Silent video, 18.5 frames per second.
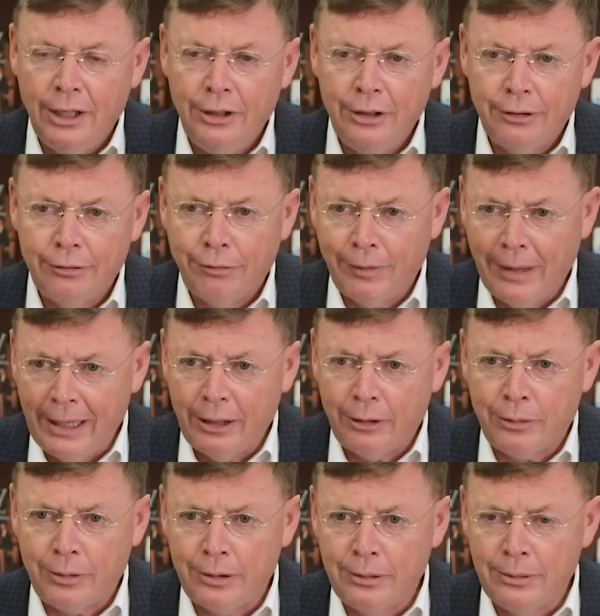your
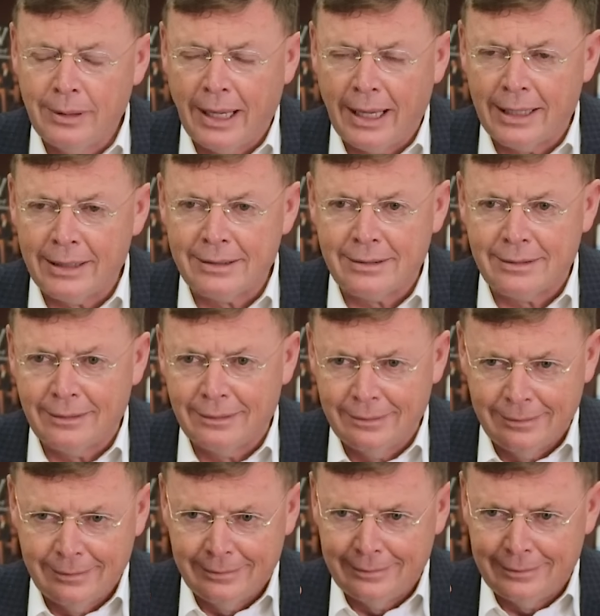flight crew has
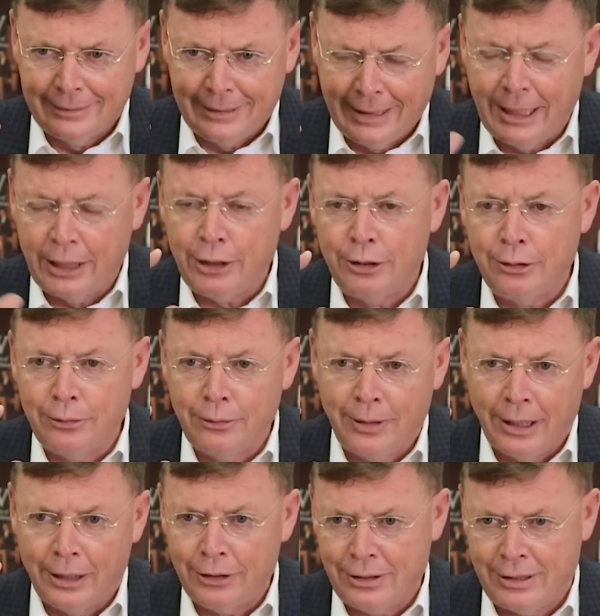to get you
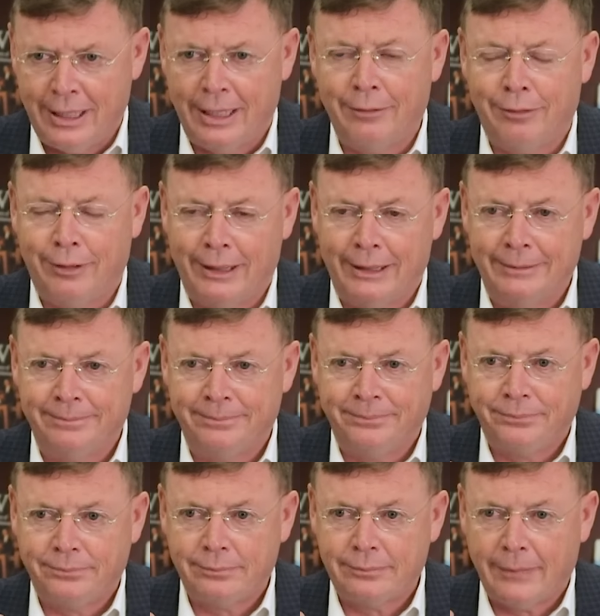there safely.
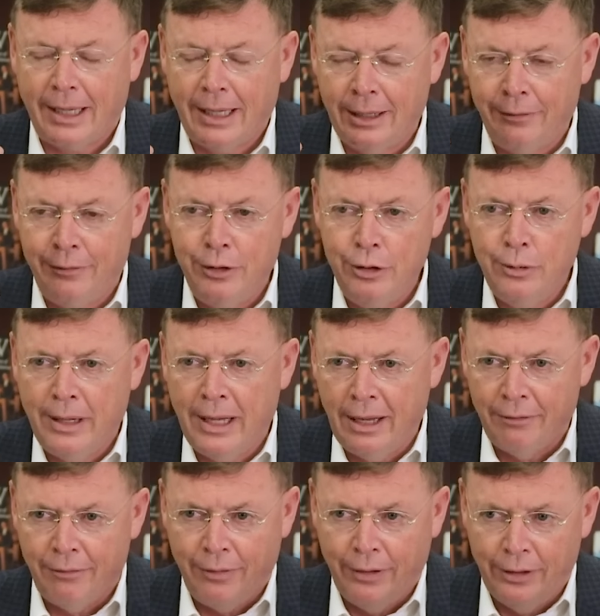And if you
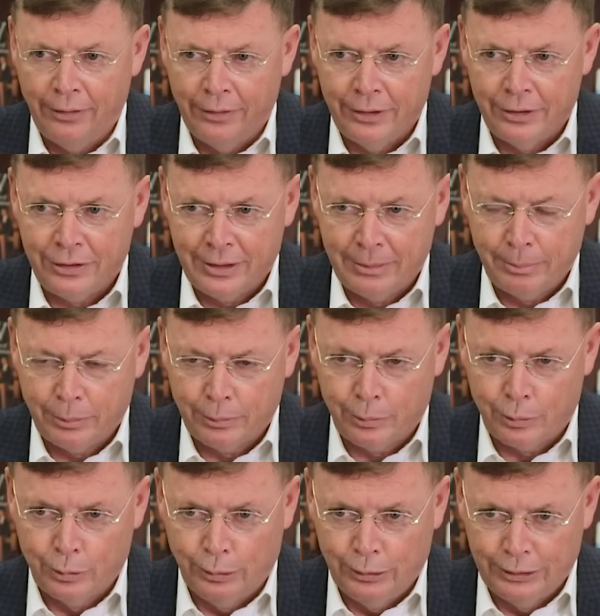can't follow their simple
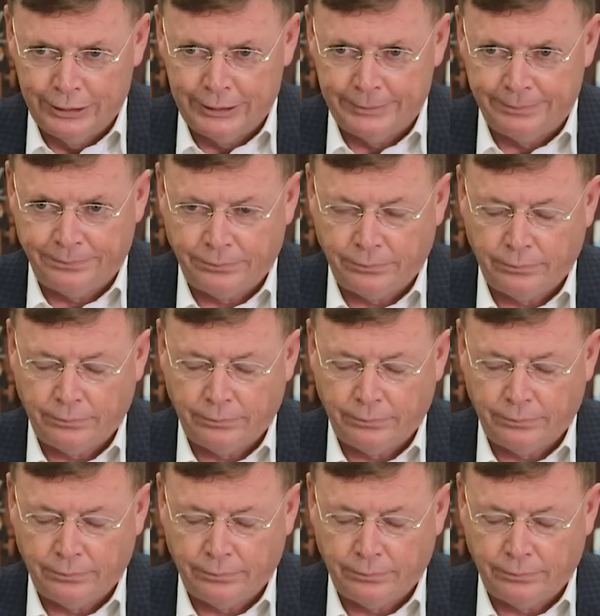rules,